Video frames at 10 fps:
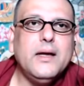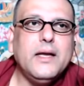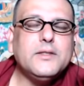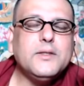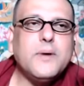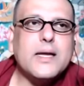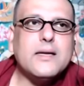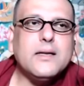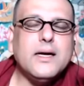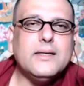is to
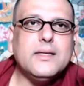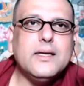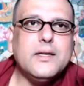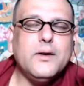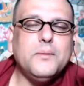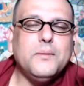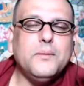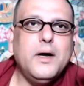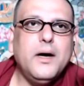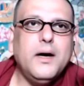recognize that, you
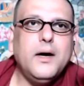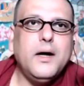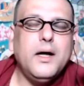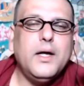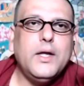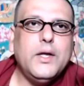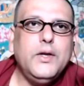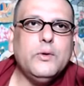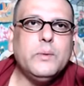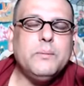know,
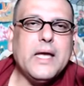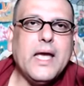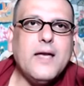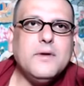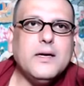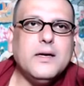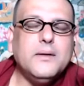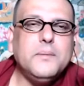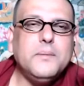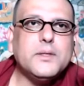human behavior
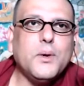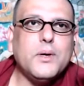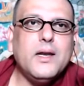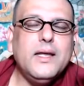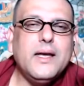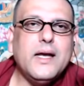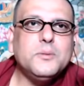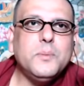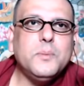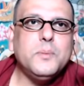historically has
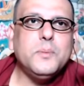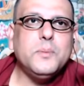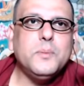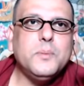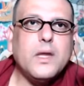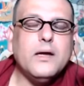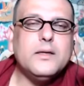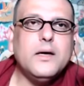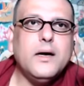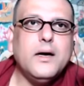been
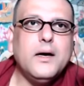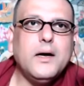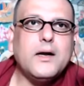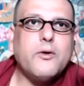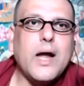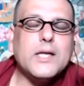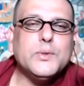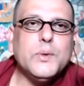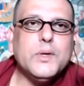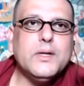a
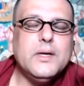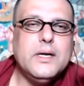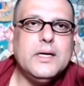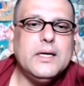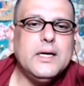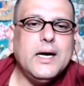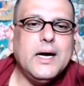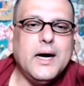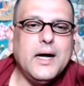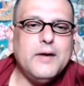gradual
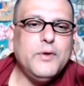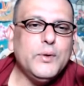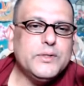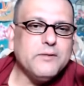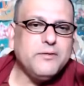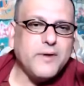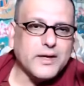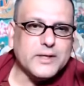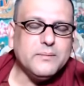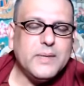evolution
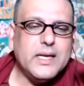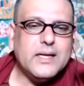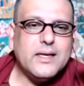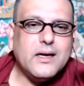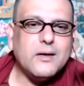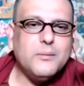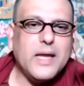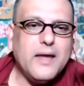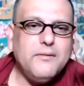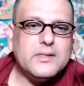function, meaning that our
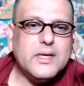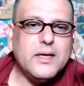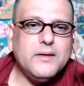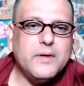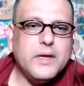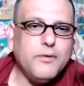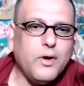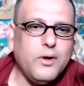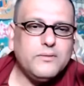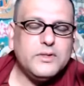behaviors have
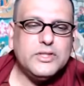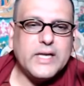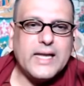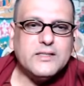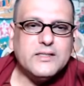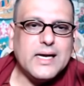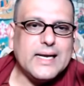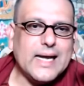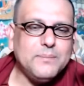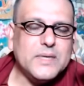evolved, changed,
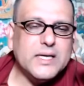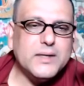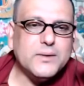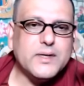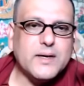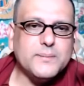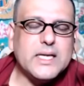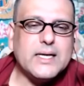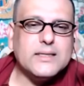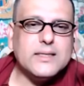adapted to
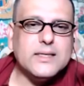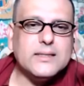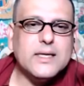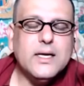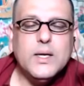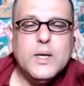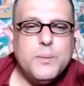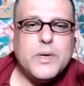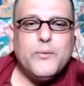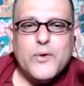circumstances,
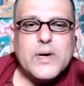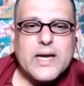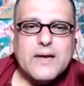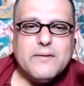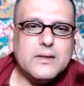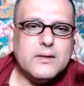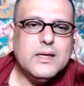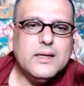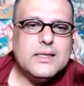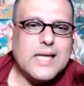but we were given
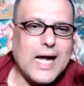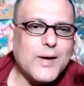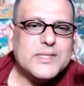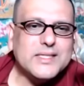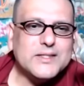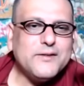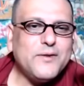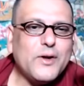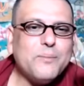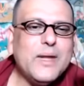thousands, if
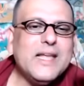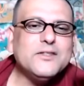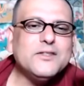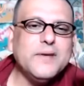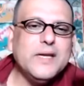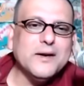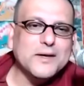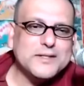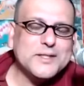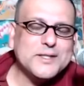not millions of
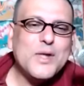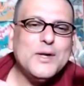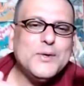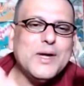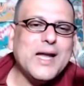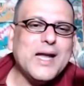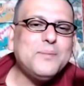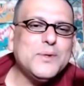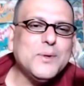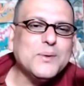years to
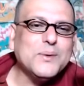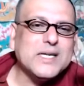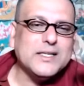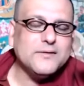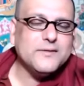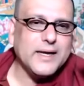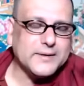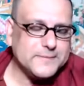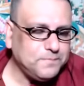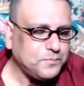adapt to those kinds of
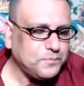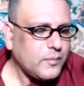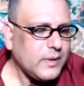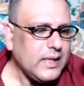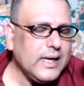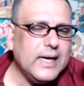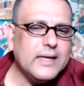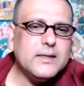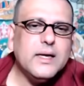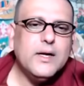things.
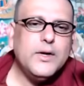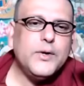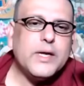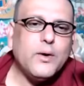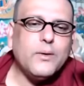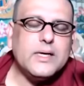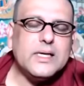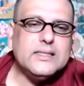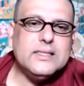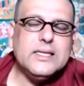And you can already
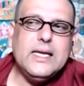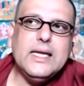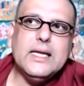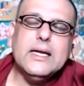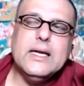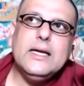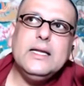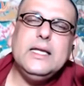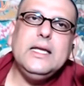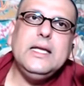see
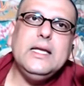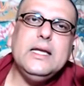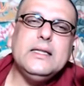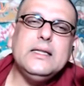the